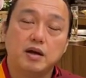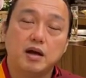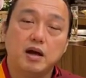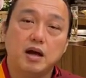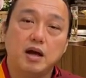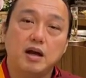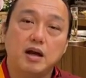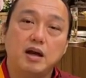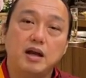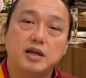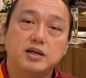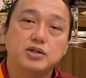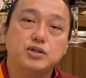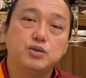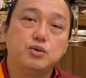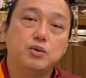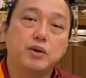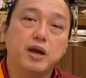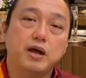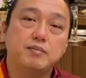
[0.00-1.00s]
Unless
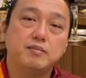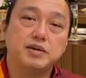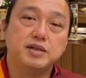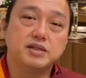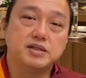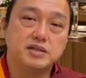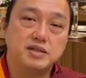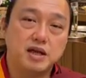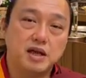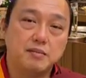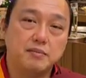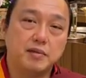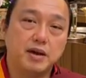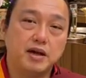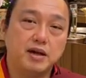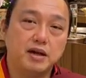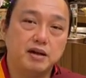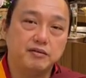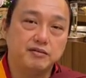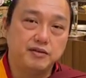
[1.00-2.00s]
you can be snapped by
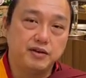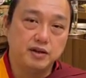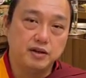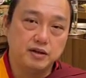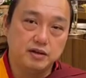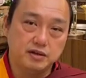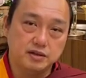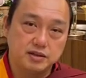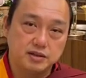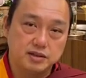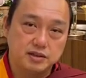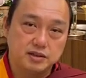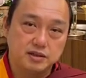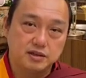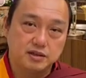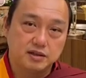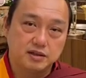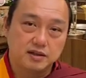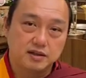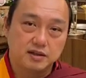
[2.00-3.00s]
their fingers,
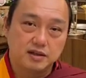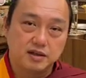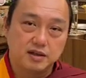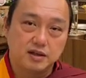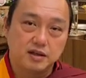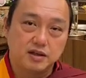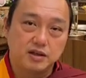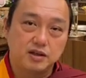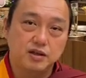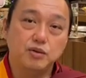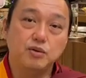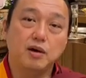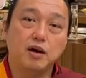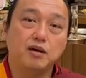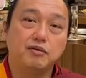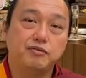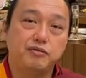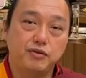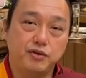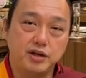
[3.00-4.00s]
you are
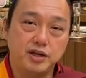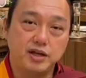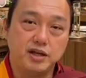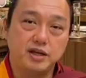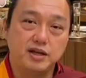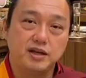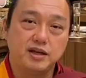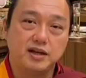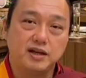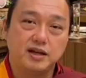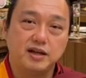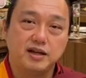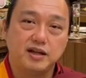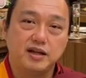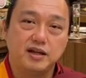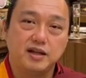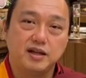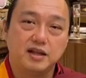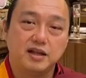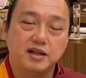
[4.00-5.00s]
free
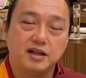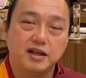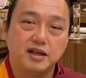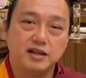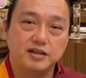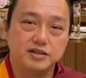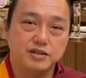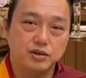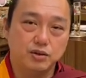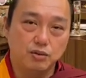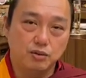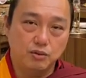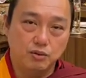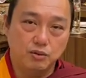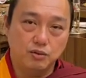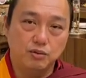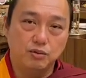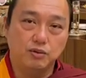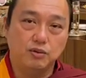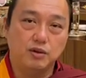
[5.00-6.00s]
as your
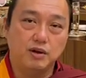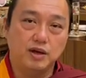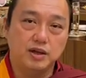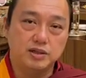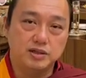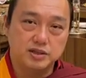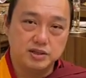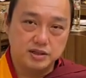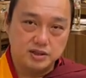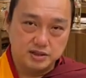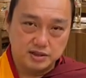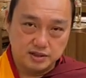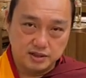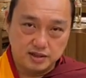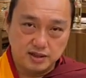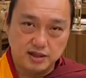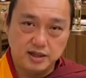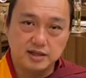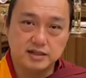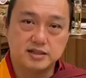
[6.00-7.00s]
own as
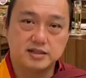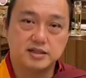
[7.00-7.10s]
a